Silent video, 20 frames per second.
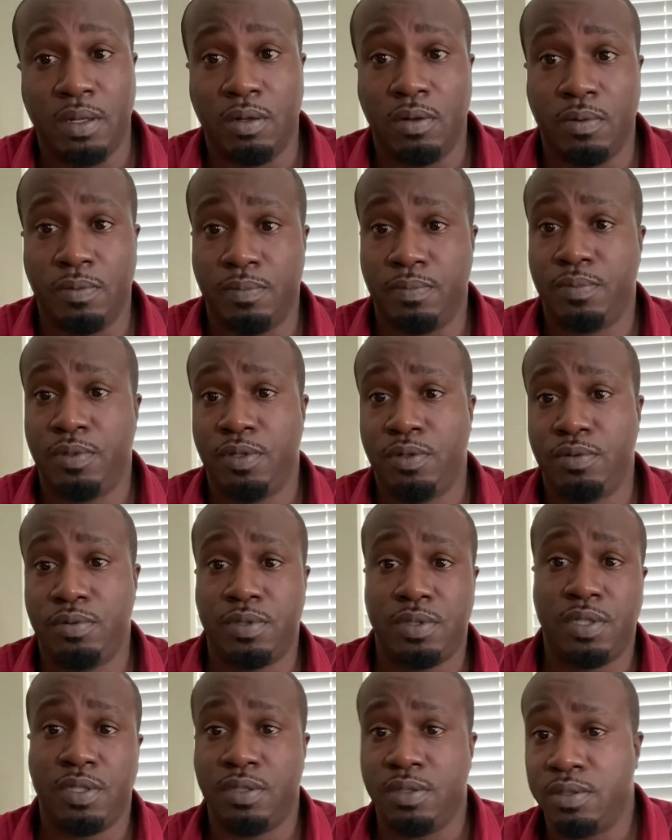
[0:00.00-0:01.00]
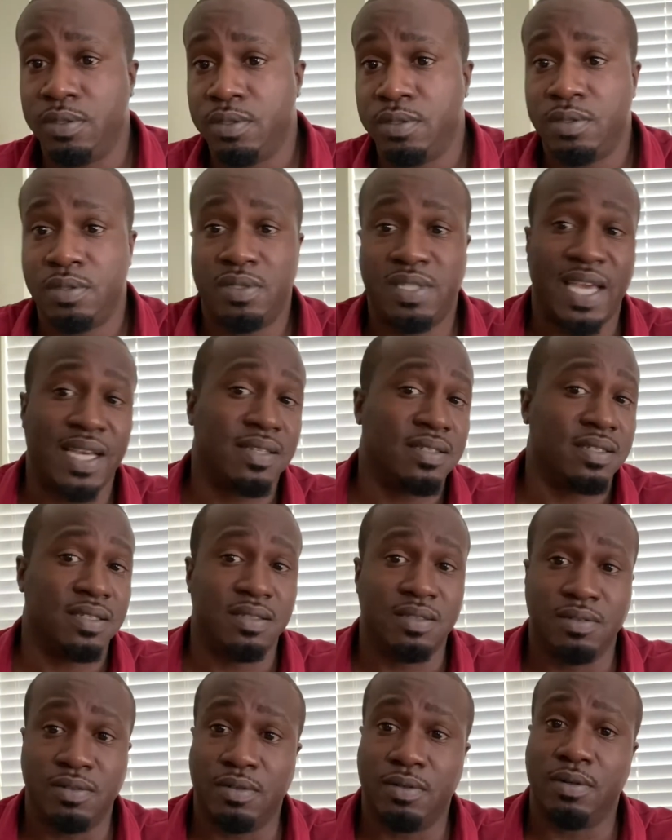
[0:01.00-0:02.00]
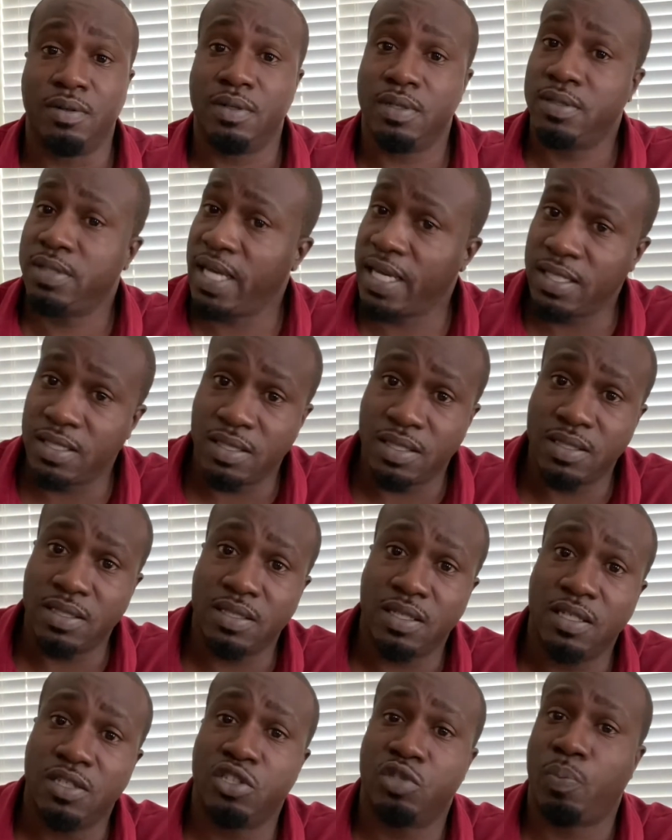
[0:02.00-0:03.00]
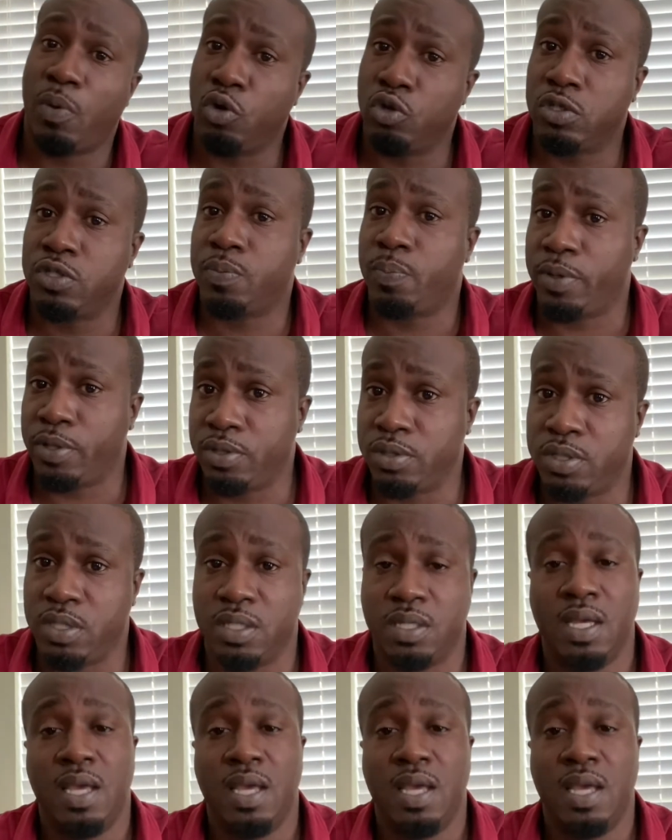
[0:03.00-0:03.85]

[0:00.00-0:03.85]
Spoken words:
Oh, Houston Texan or Texas spokesperson.